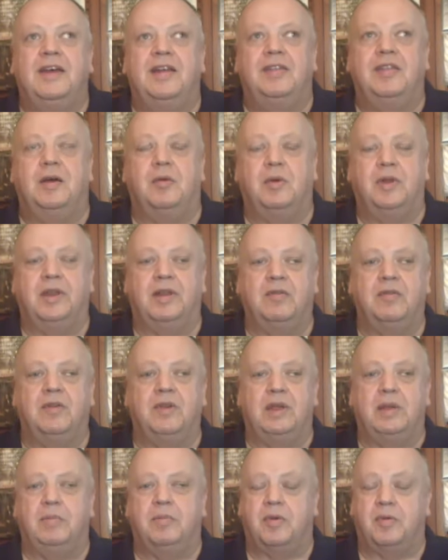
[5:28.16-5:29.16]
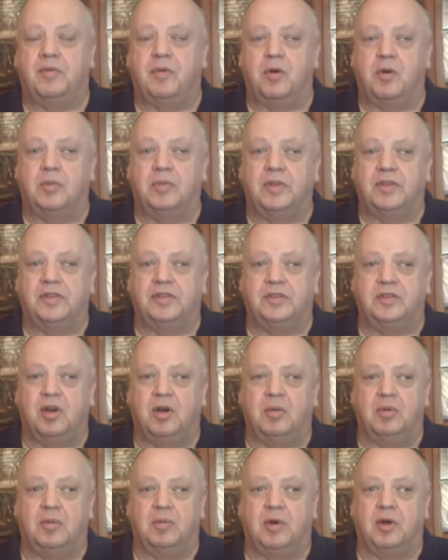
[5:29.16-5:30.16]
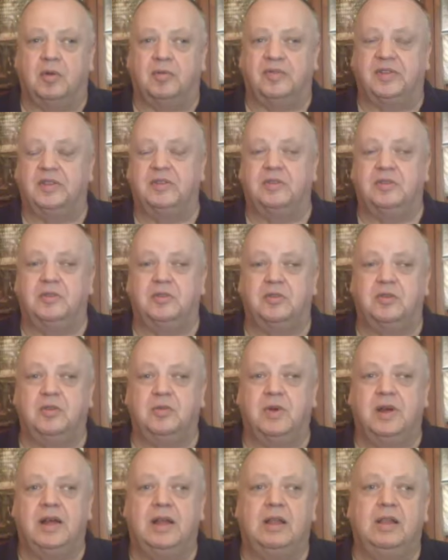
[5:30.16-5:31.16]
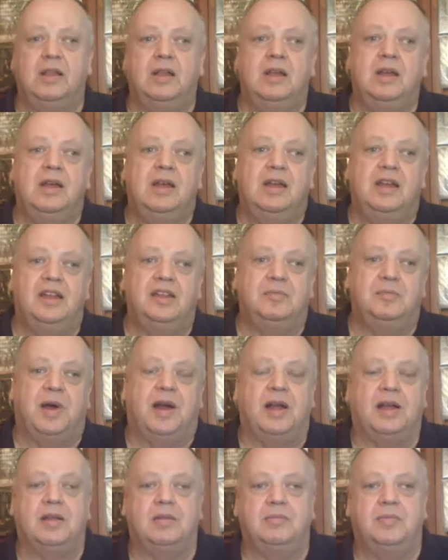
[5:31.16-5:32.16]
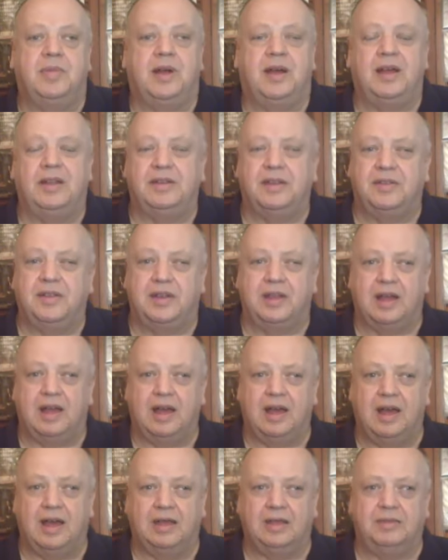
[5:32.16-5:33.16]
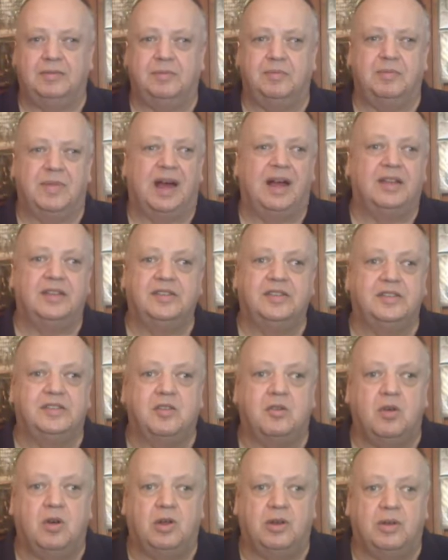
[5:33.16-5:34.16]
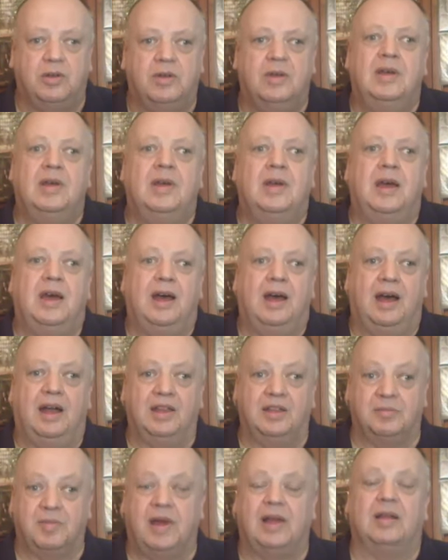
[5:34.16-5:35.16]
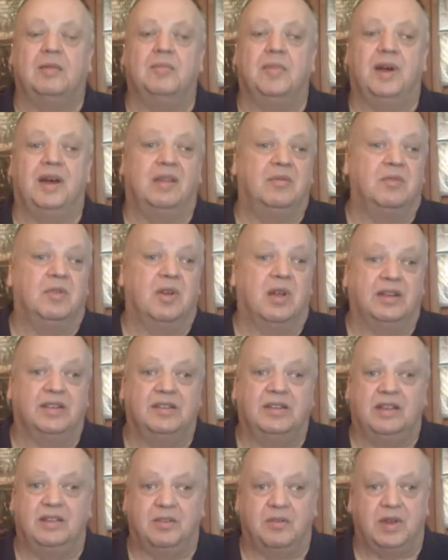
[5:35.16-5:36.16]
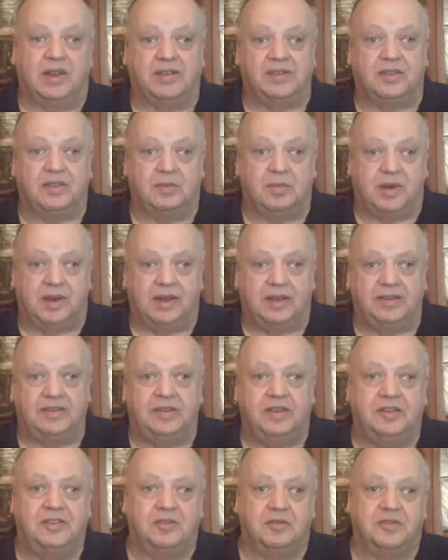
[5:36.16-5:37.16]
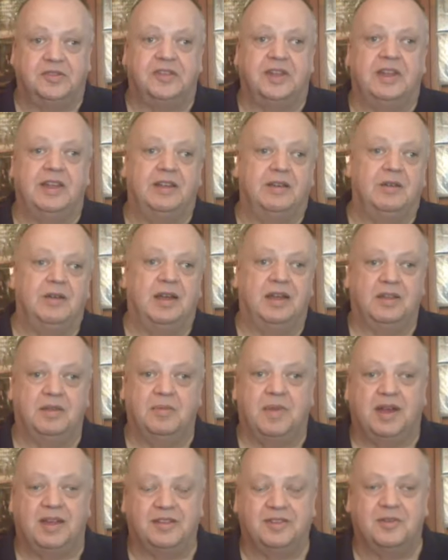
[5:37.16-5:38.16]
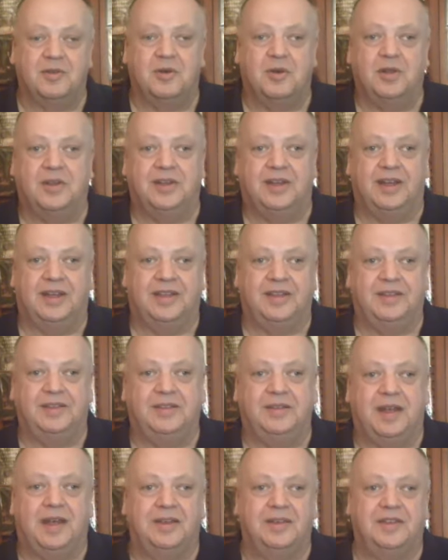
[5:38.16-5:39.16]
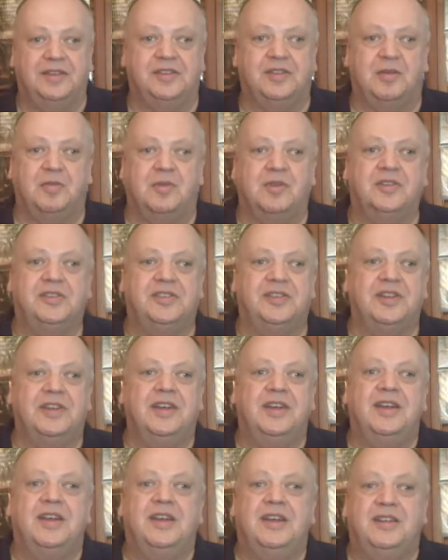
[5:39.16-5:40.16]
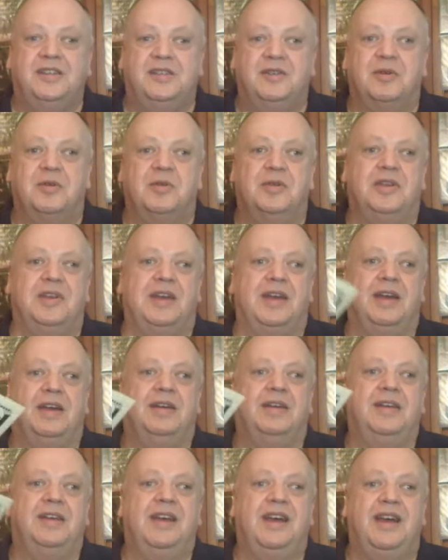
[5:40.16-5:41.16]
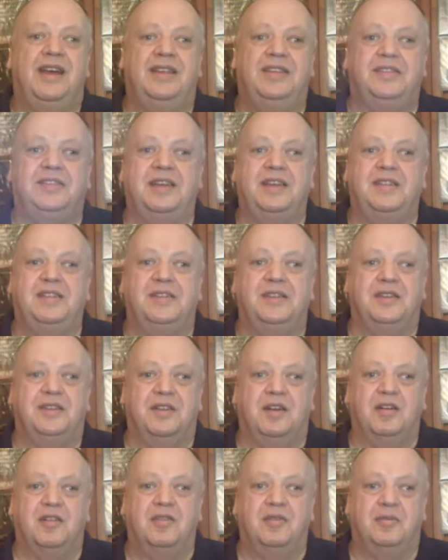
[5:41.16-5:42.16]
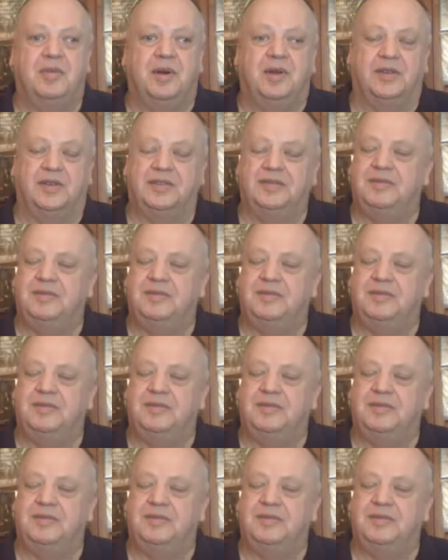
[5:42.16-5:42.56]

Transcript: that whenever he performed this on Top of the Pops, didn't do too well. His backing band, I think, had masks on, and his backing band were actually the rest of the Police. So Sting had a mask on, and Andy Summers. So yeah, it's decent enough, but